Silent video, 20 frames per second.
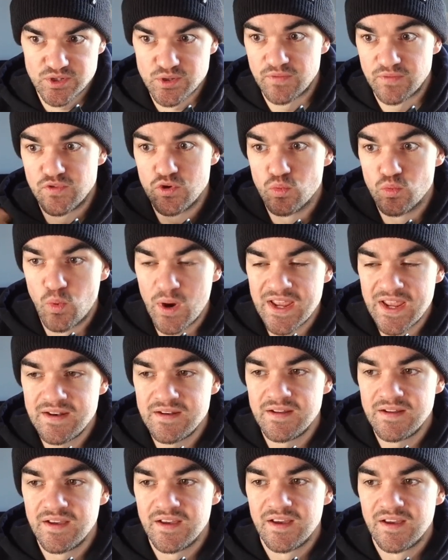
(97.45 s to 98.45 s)
So if you
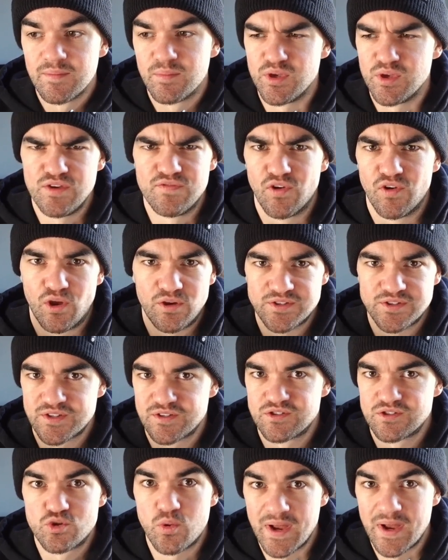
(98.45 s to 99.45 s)
win, but you've
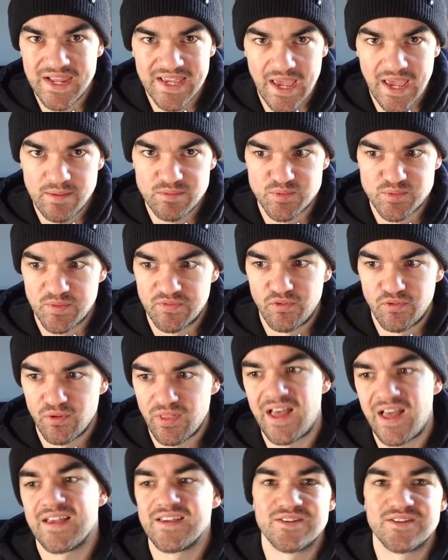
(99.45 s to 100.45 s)
lost 20 games before
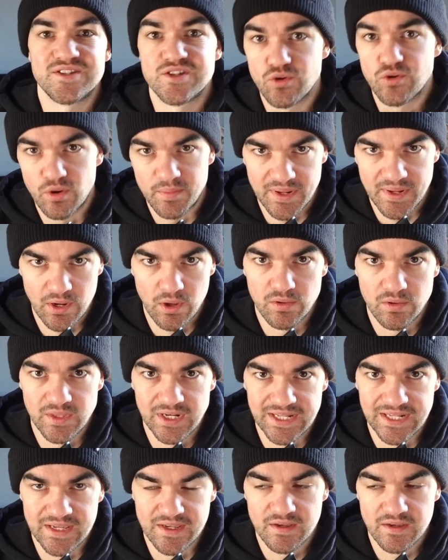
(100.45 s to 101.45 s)
that, you're still going to be low in the
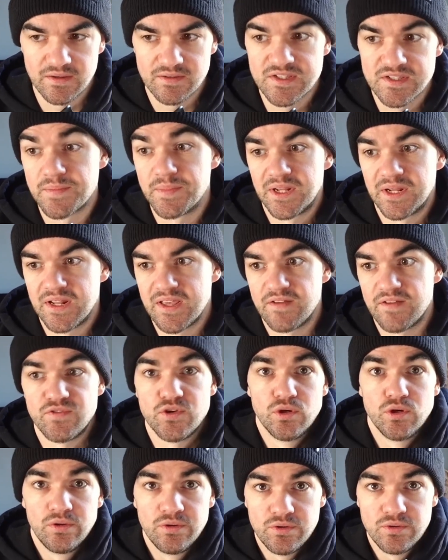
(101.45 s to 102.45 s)
league. Similarly, if
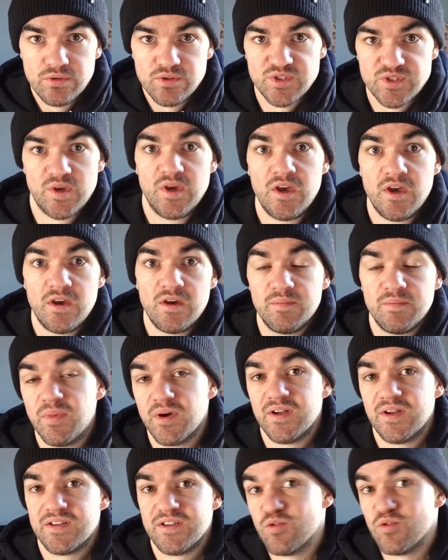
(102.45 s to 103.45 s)
you lose,
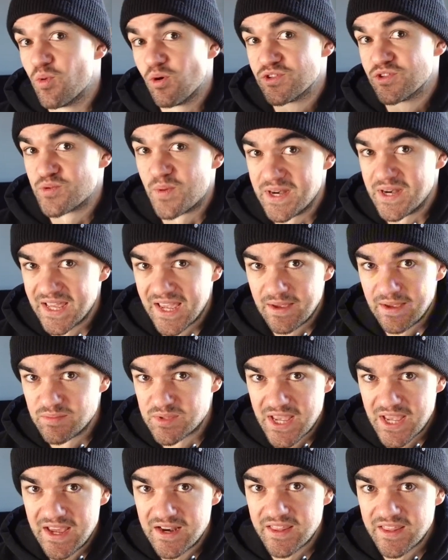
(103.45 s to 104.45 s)
but you won 20
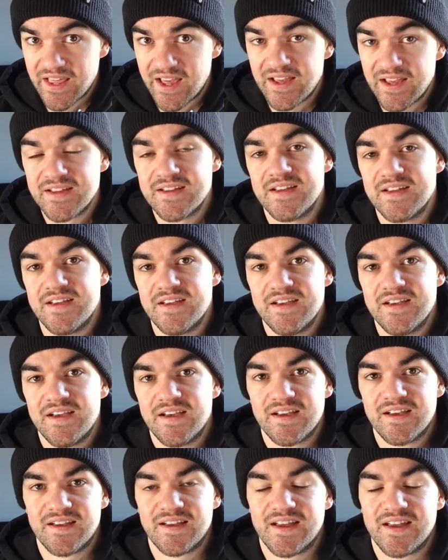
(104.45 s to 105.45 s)
games ahead of that,
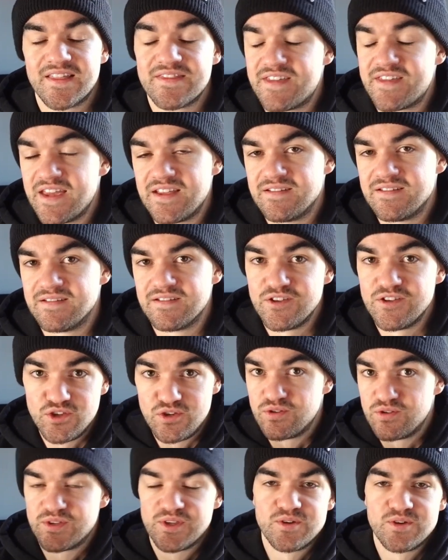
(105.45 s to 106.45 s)
uh, then
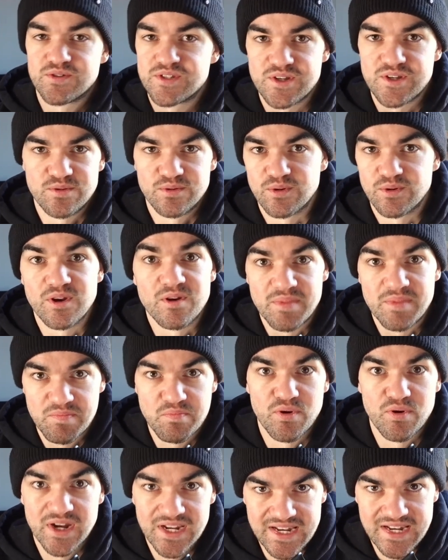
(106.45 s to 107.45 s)
you, are still going to be
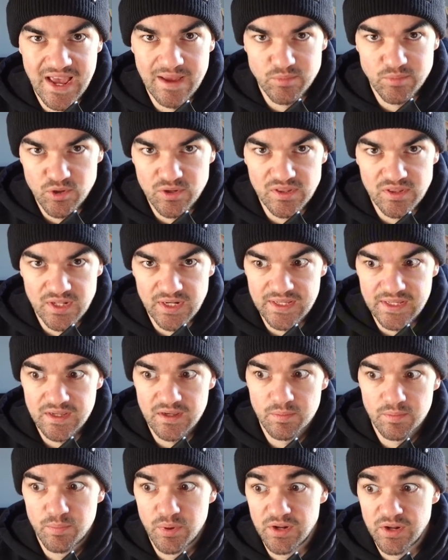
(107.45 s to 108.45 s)
pretty damn good in the
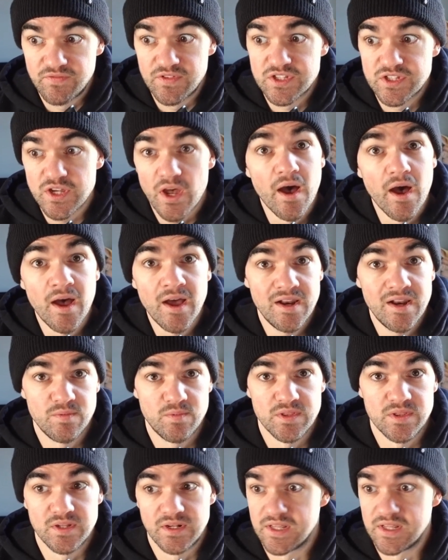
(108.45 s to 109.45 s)
league. But if it's early
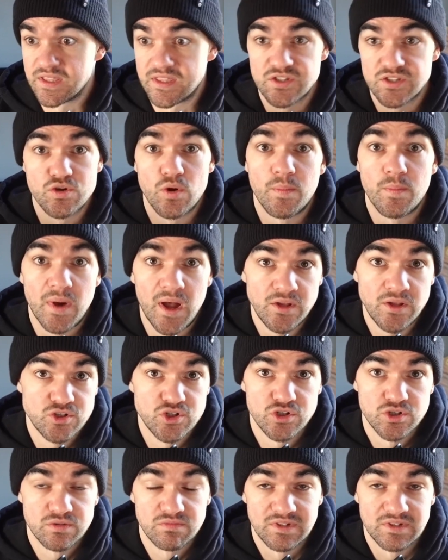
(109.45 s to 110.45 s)
in the league, there's not
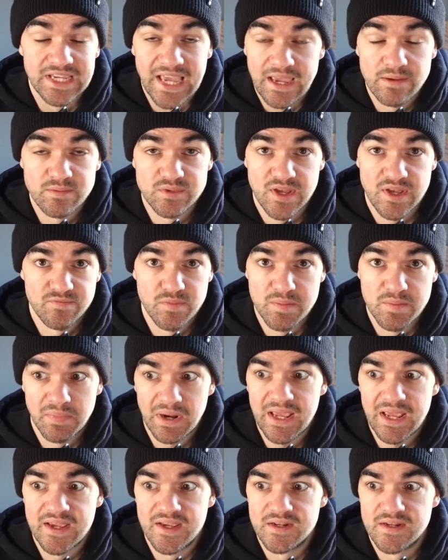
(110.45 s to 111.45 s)
much games have been
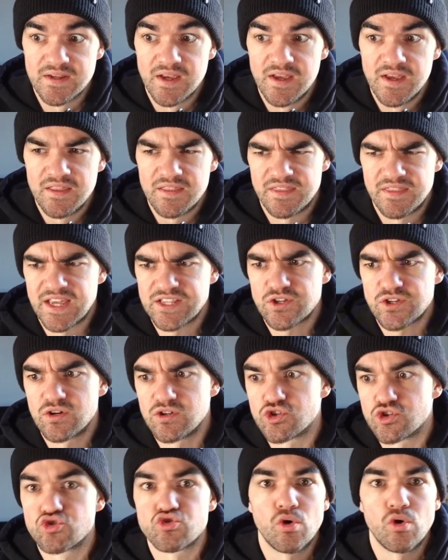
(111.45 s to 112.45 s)
played, then that's going
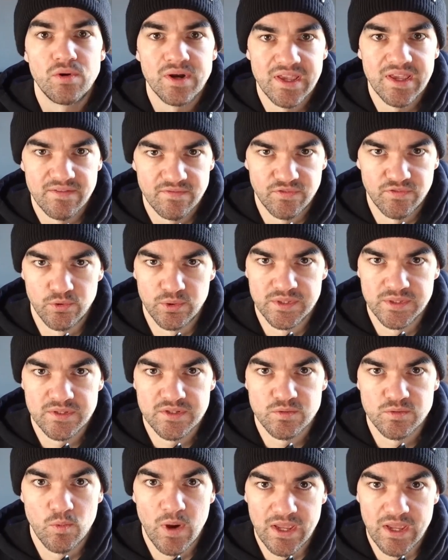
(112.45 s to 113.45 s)
to strongly
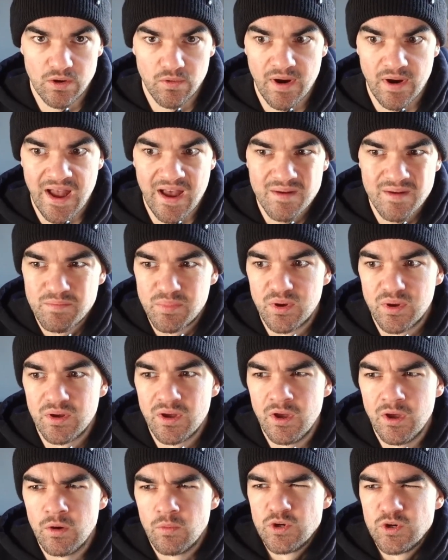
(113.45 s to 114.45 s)
influence where you're at. But
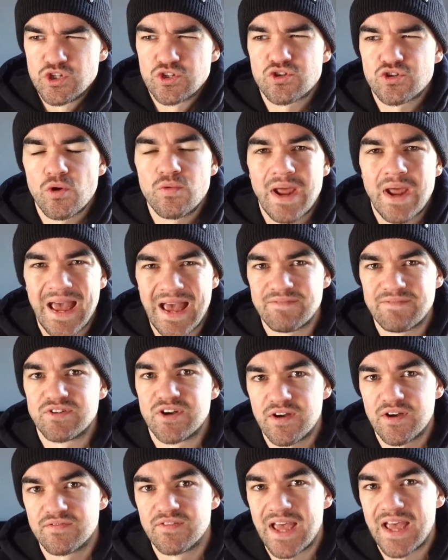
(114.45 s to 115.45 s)
we just don't have
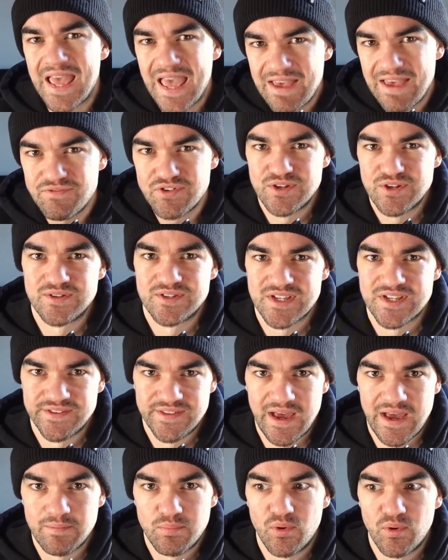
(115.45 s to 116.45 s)
enough evidence at
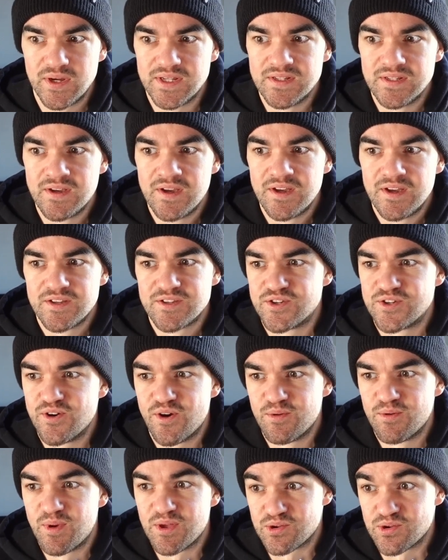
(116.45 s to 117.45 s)
that point to
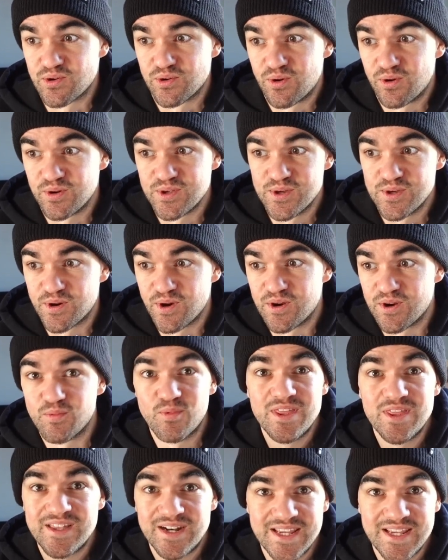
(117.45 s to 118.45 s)
know whether or not you're going to
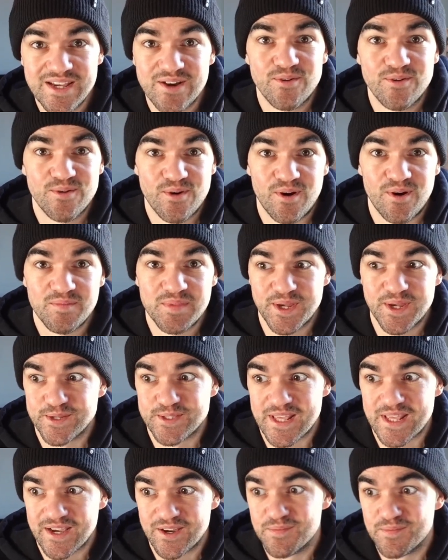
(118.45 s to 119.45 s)
win the league or not
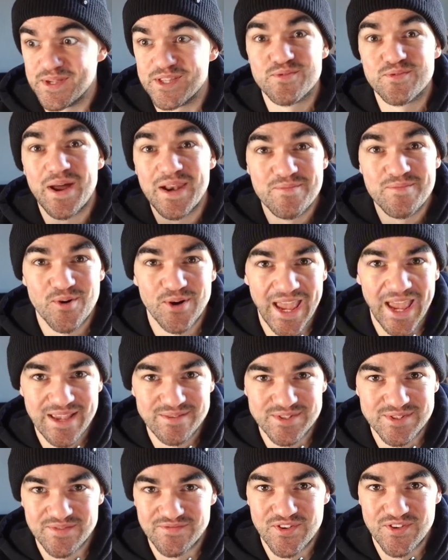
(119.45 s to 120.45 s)
because there could be 20 more
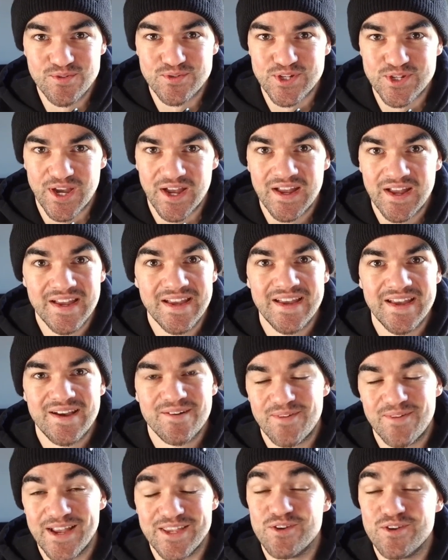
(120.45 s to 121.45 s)
games in future
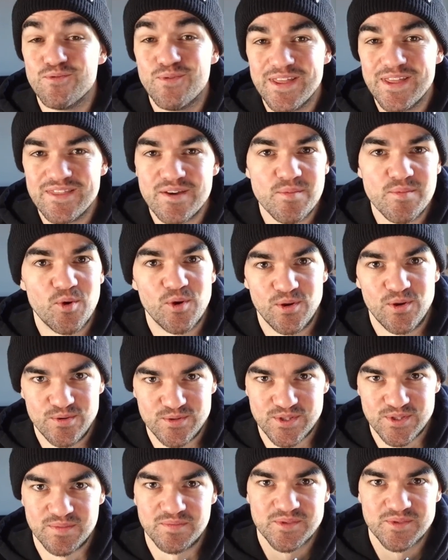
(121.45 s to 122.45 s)
where you win them or
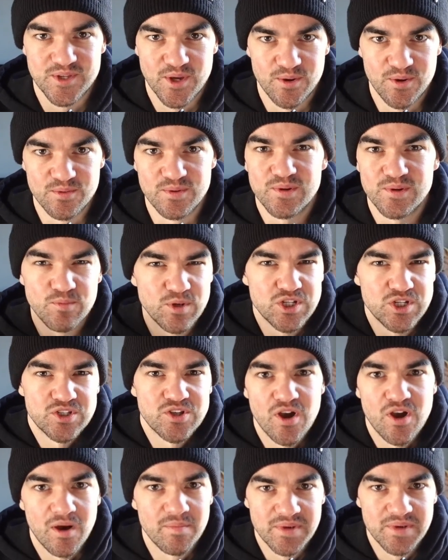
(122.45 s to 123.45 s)
lose them. So we
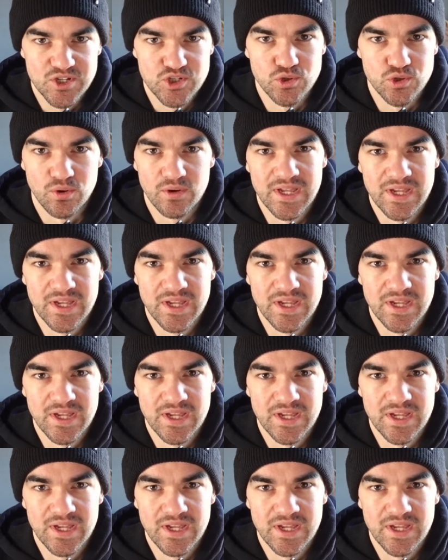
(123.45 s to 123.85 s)
just can't be sure.